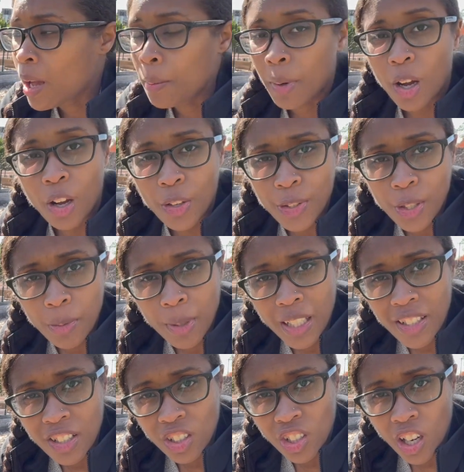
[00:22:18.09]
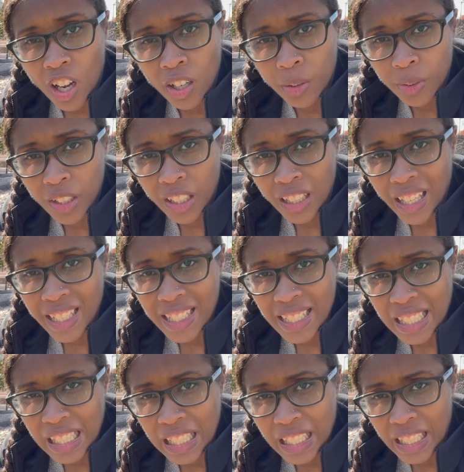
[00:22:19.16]
but also because our dog really likes
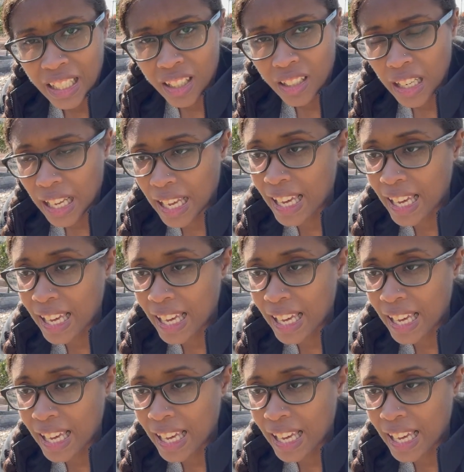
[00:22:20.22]
to eat it.